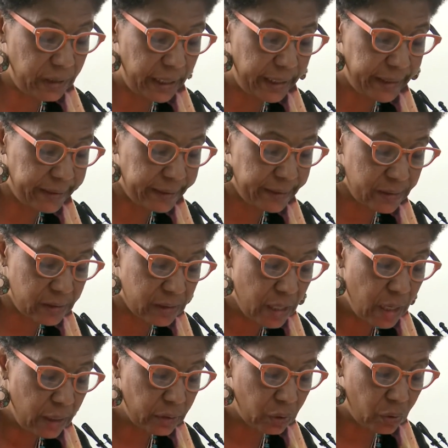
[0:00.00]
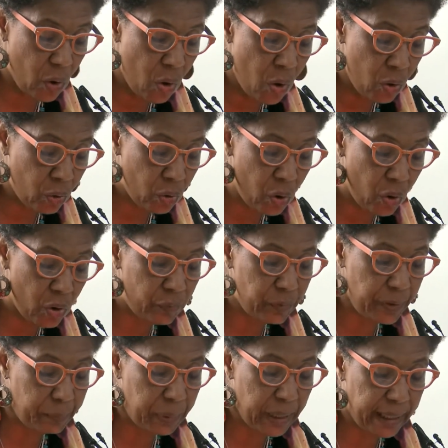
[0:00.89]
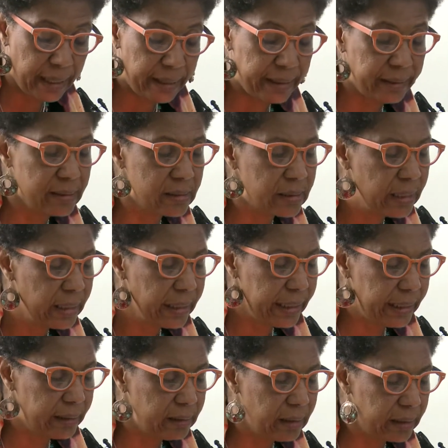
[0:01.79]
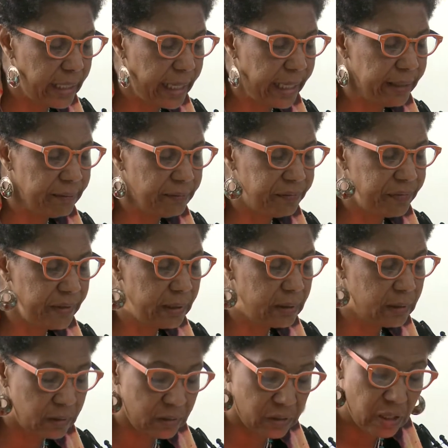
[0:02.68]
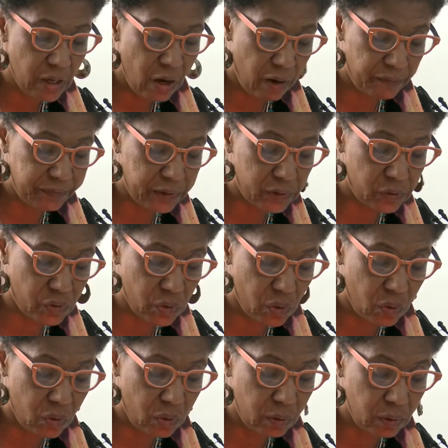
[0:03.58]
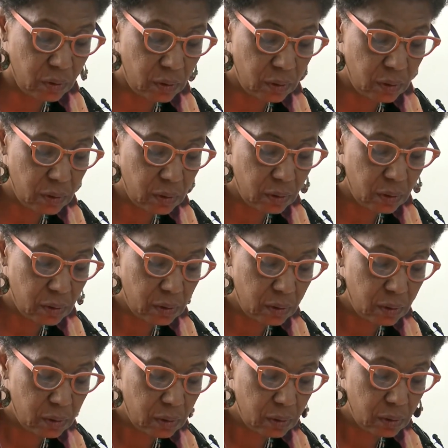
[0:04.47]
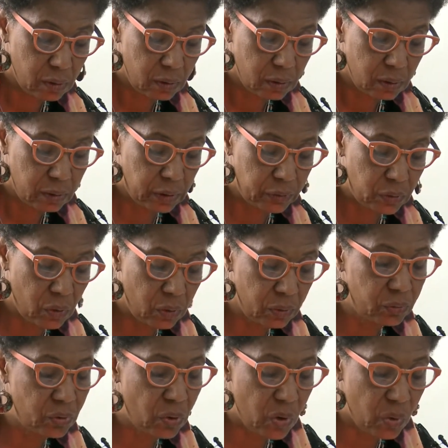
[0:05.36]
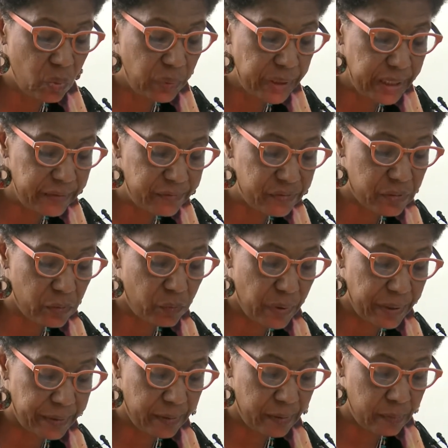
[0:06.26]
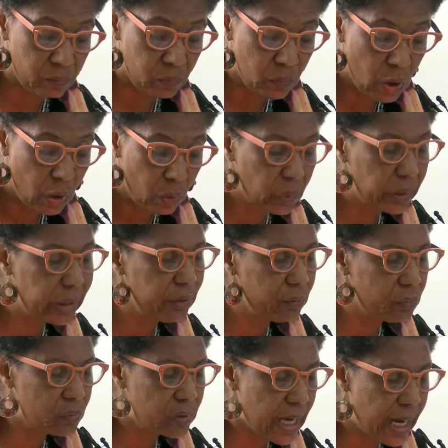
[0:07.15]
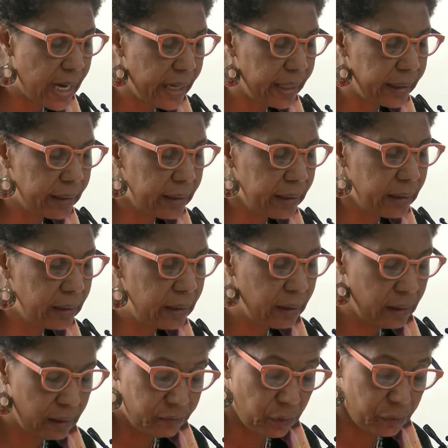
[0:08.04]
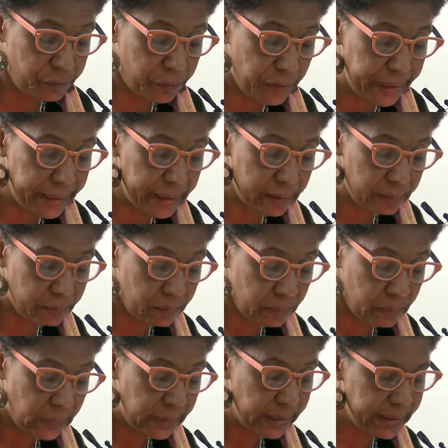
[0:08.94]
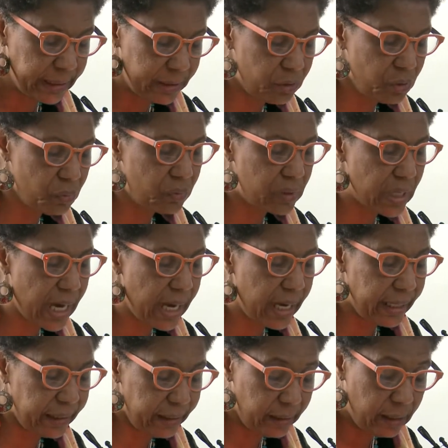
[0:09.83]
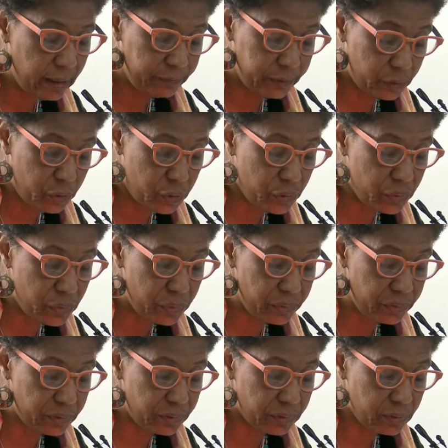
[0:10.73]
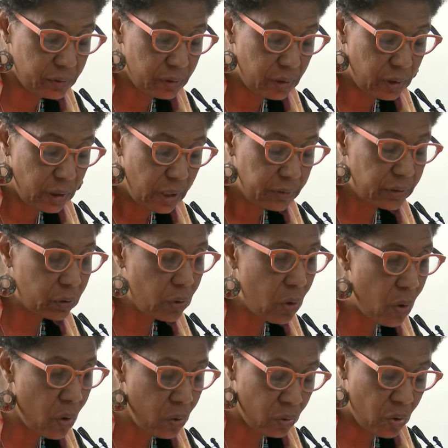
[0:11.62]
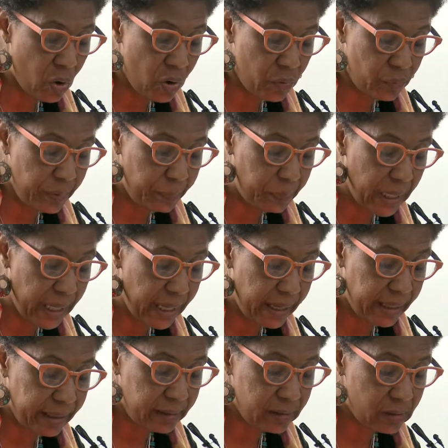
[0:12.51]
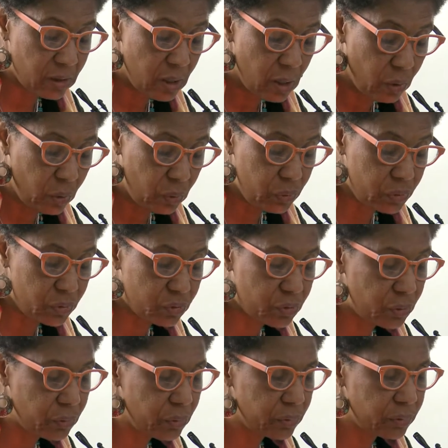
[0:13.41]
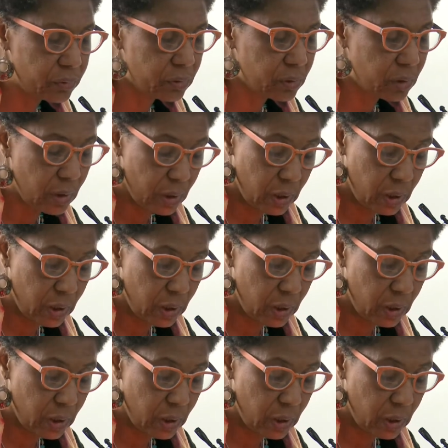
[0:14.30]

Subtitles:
years, the gongon replies, in the cane fields of the soul. The don weaves the rhythm, will you die for freedom? Did you die for truth? The gongon replies, whose truth,